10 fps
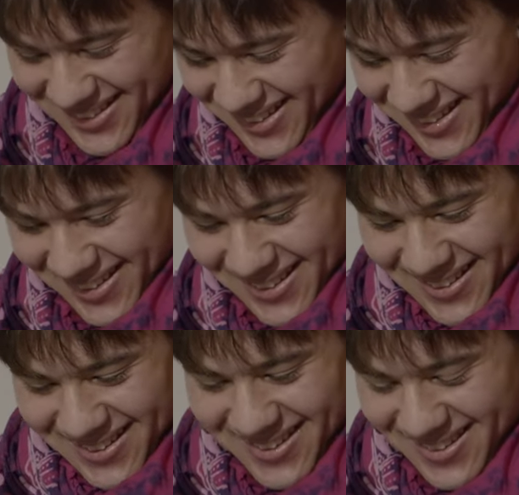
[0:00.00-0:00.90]

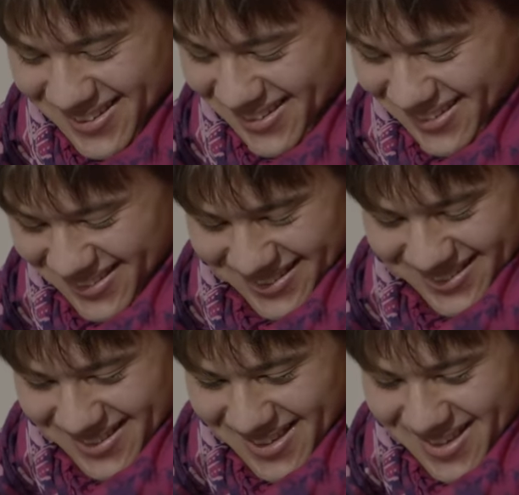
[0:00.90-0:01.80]

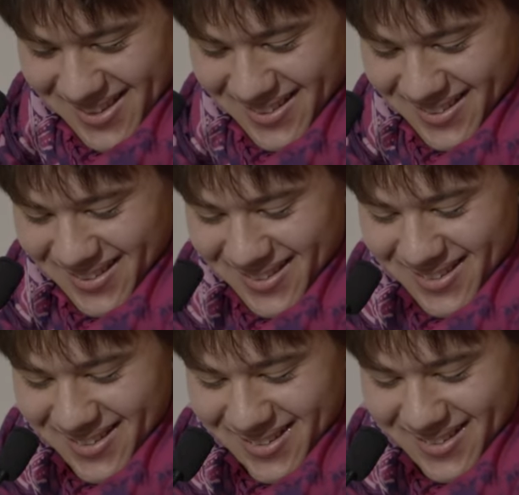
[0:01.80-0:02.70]

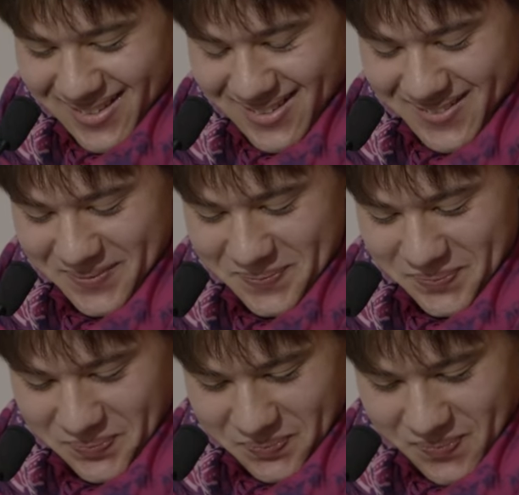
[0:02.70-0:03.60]

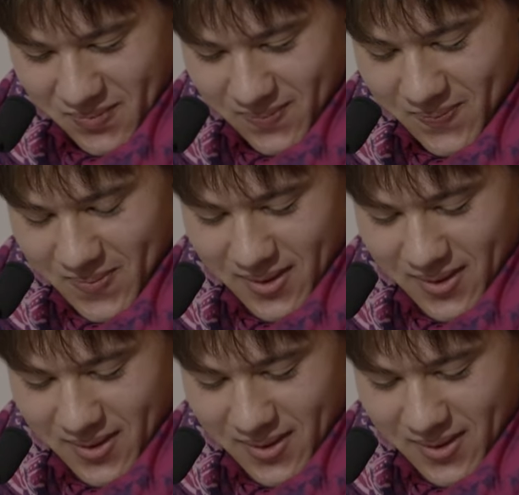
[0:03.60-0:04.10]
(no one is talking)